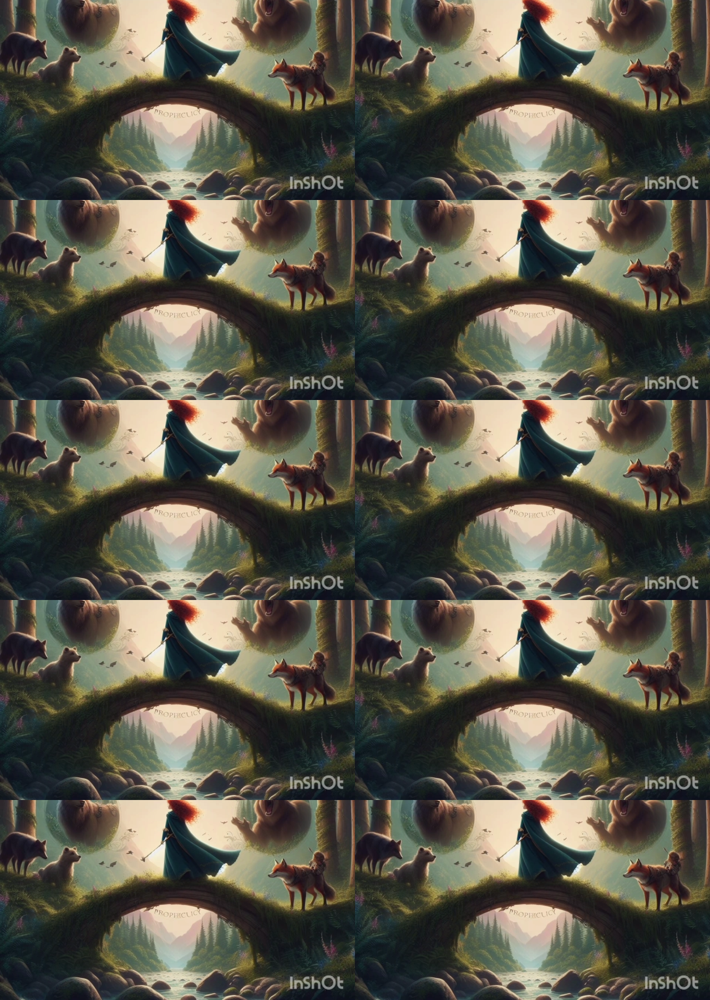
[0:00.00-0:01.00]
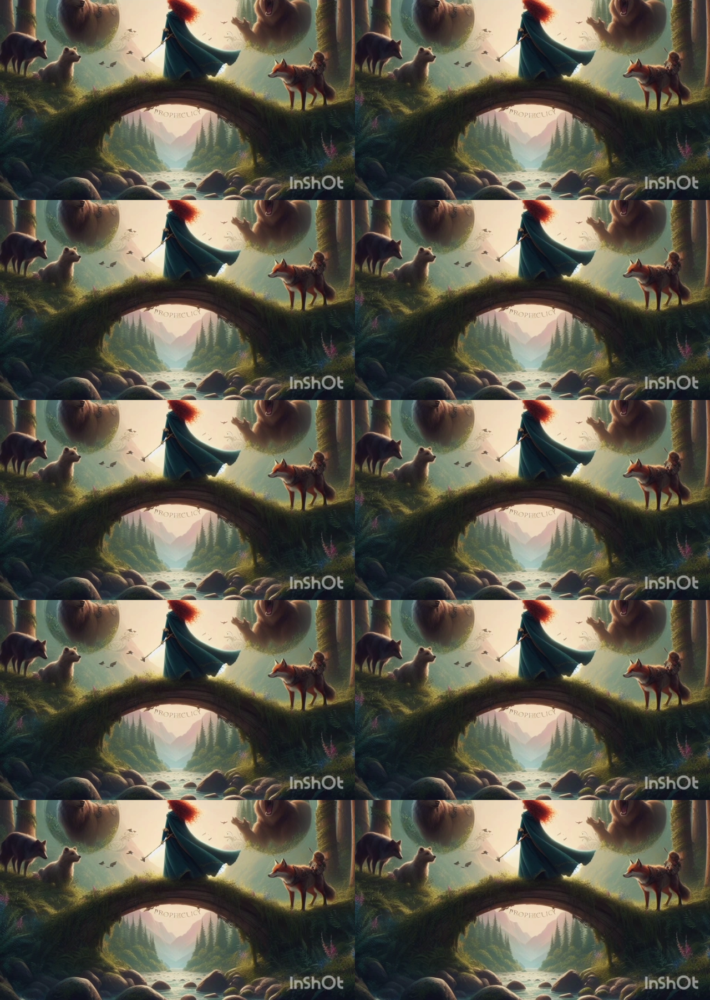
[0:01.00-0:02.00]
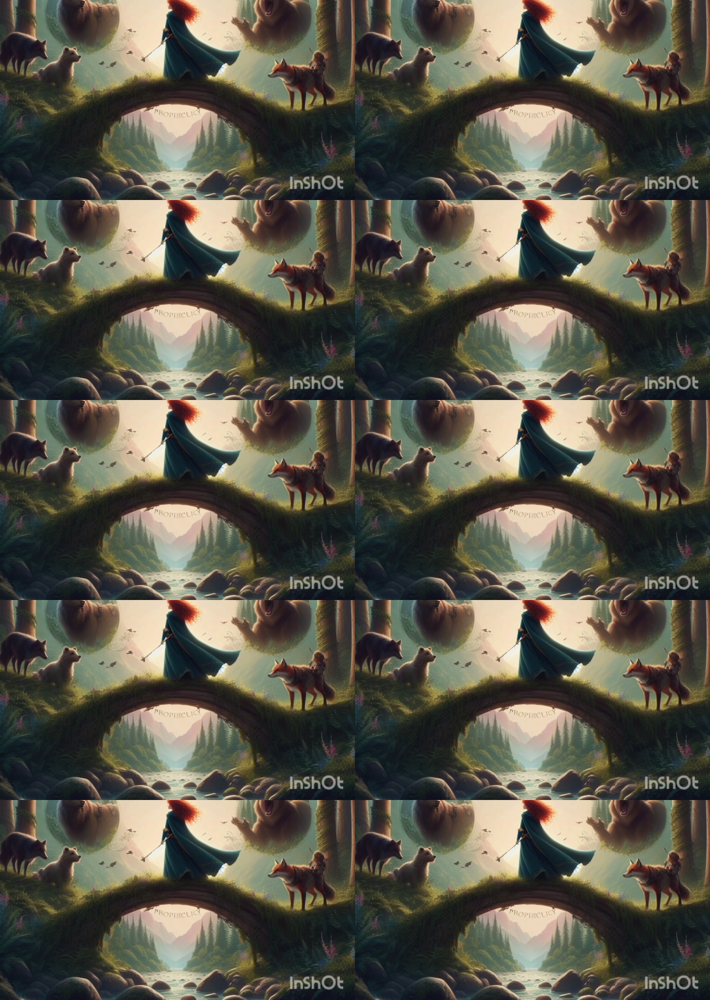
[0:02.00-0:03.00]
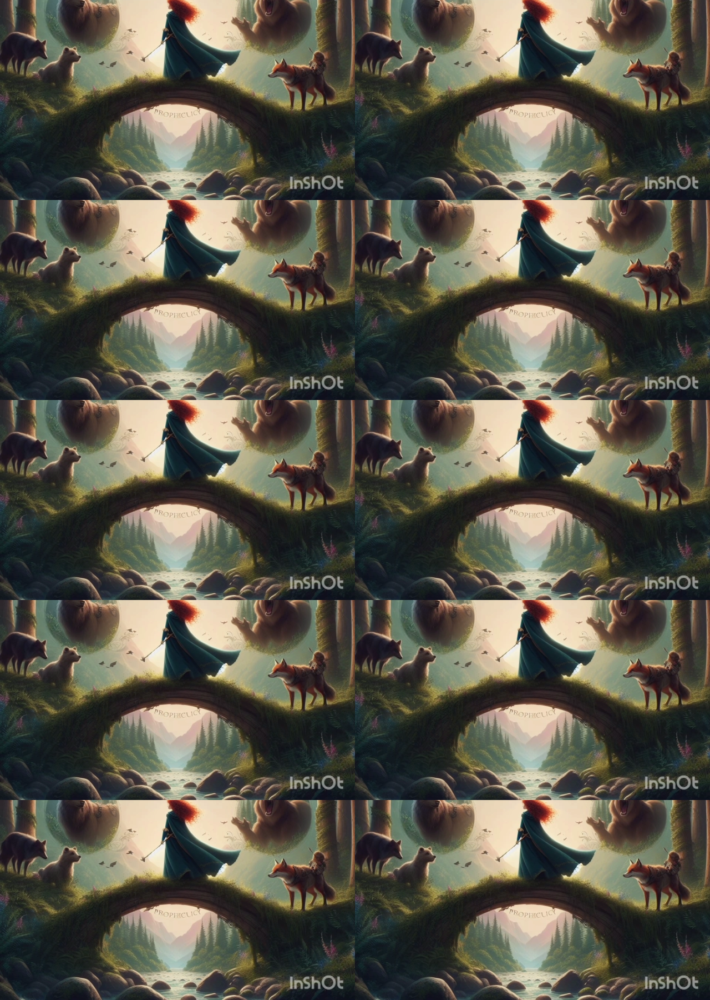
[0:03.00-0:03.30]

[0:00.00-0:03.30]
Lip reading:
No face is visible, so there are no lips to read.